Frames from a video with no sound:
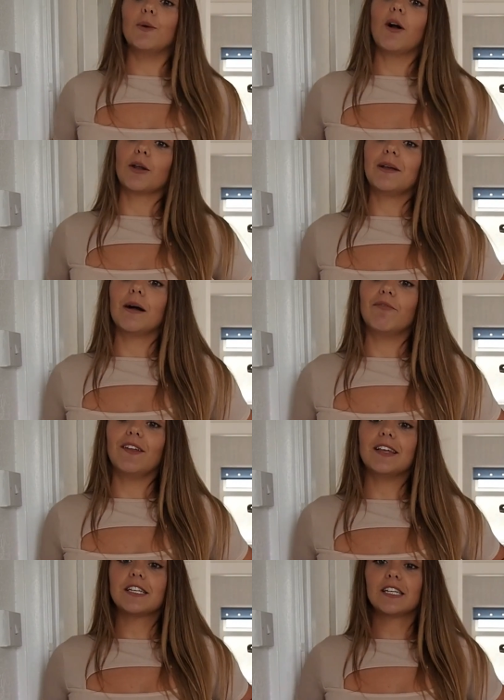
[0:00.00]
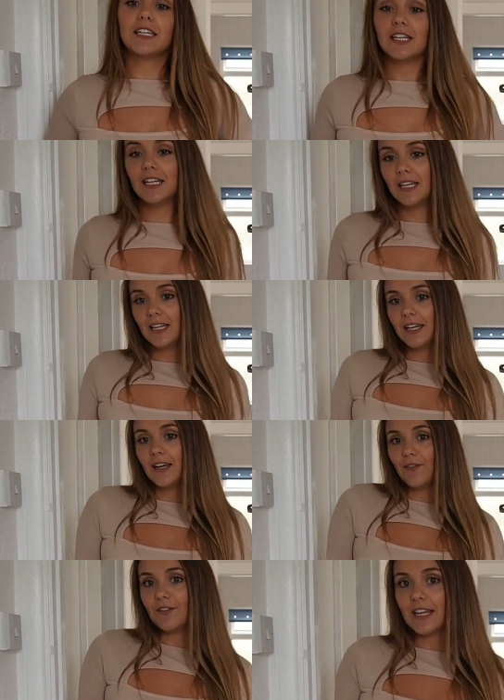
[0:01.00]
you are gonna be comfy in this.
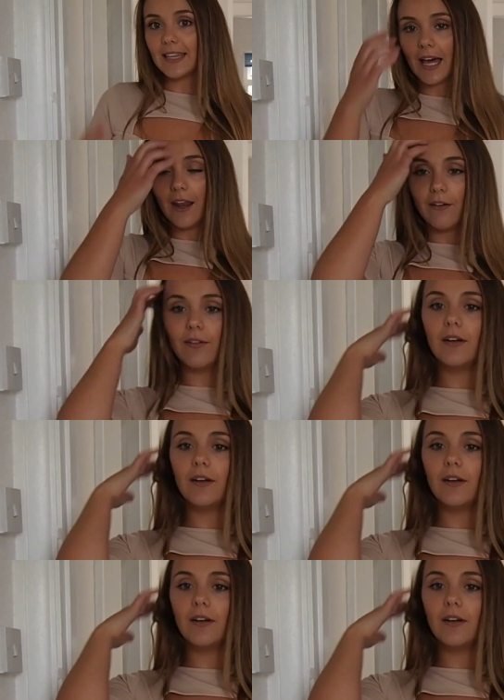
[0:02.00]
If I've said that enough.